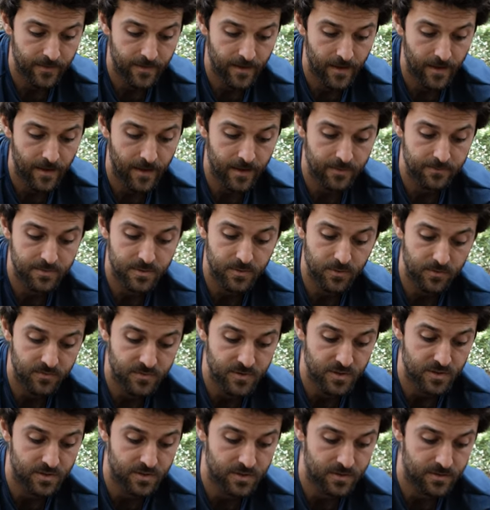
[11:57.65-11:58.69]
Um, so we've
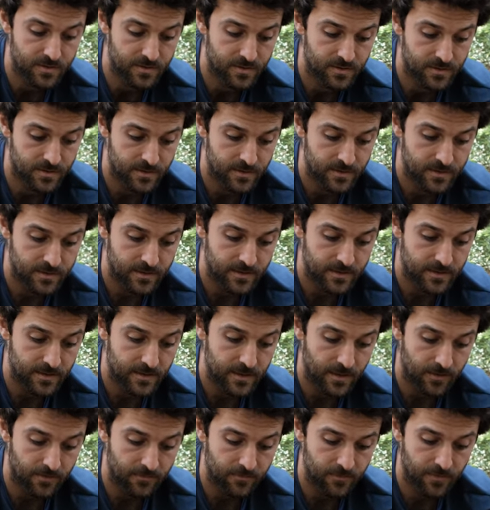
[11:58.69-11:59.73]
just, you
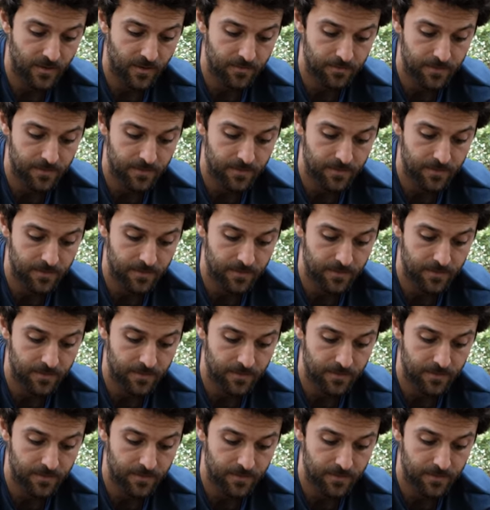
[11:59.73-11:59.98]
know, five